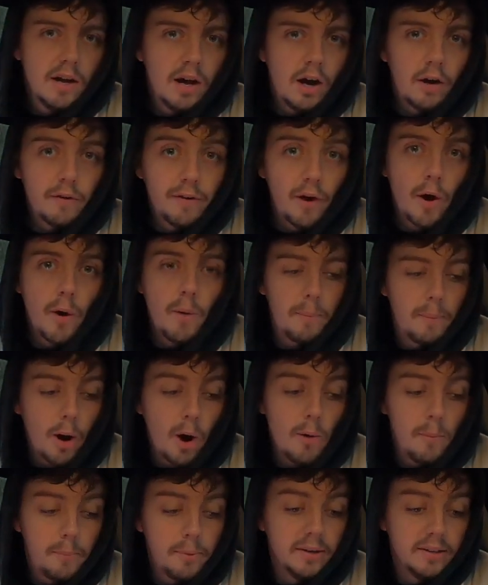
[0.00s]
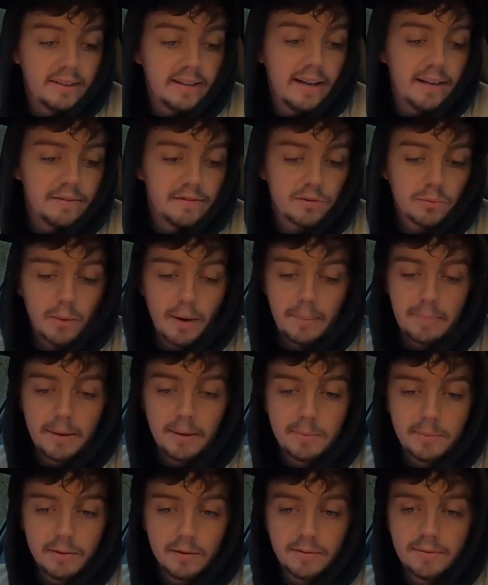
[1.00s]
of open diffs where
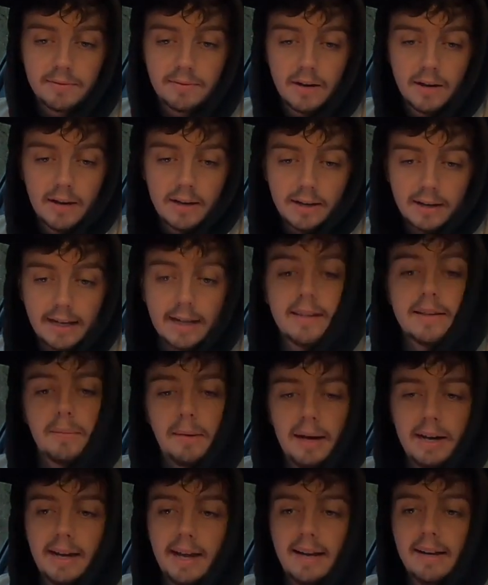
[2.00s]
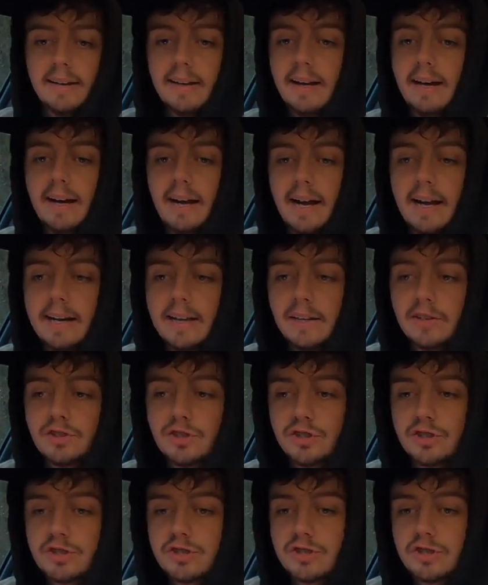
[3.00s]
people have kicked the back end out and it's
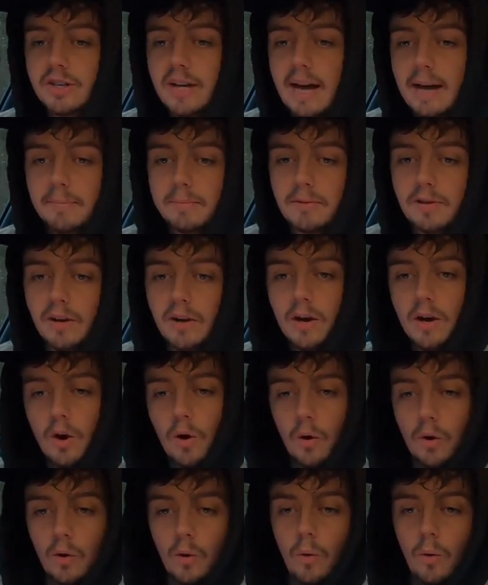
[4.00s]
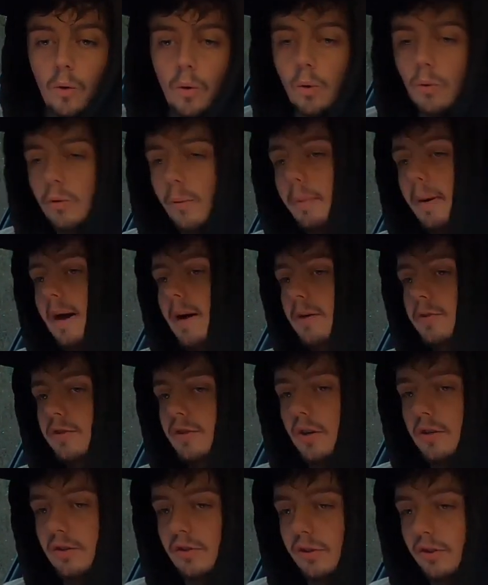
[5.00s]
just snapped, all the power's
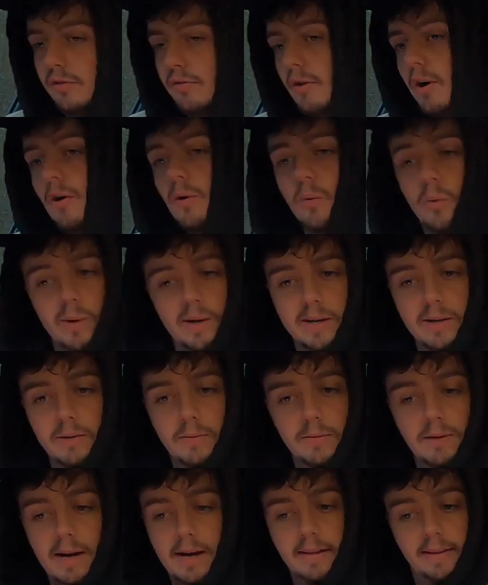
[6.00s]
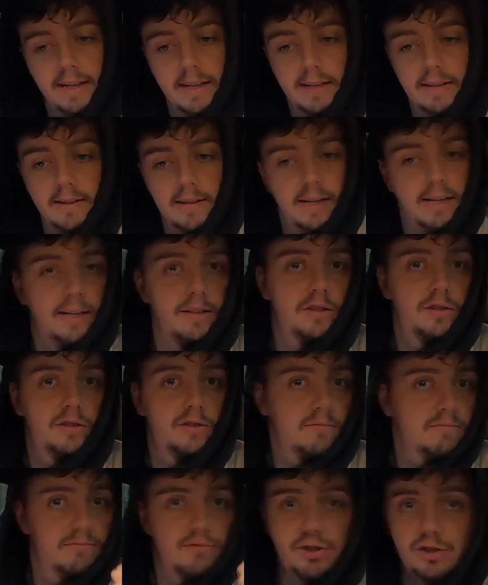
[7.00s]
gone to the wrong wheel, and then
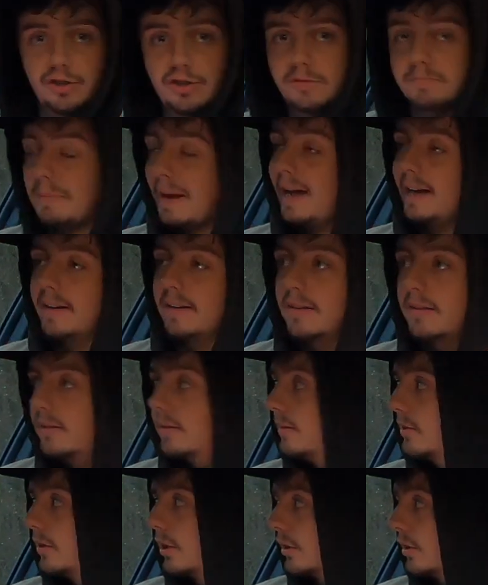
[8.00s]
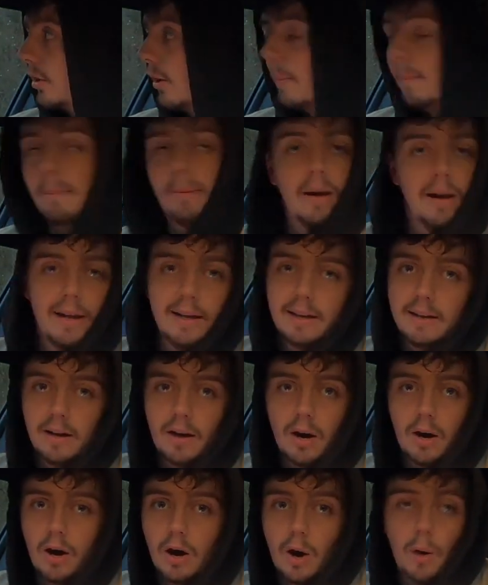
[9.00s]
it's just spanned the complete
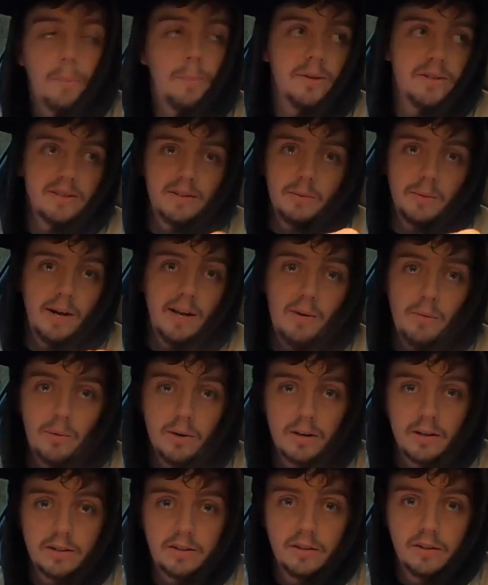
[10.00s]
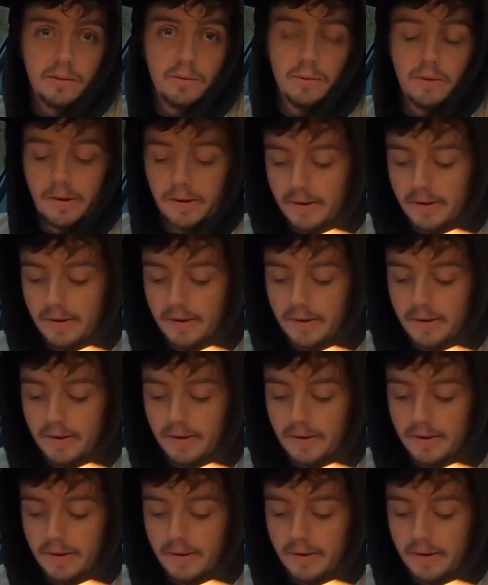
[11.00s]
opposite way it wanted to,